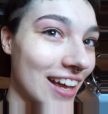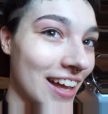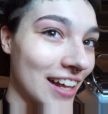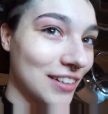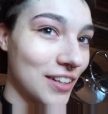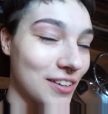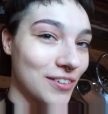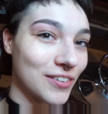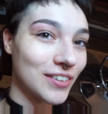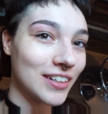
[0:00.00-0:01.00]
Yeah,
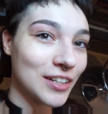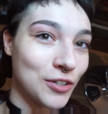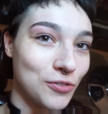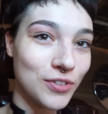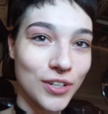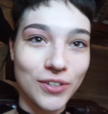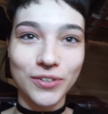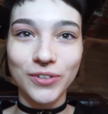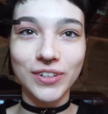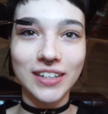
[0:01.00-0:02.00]
hello. Who
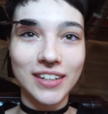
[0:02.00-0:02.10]
knew?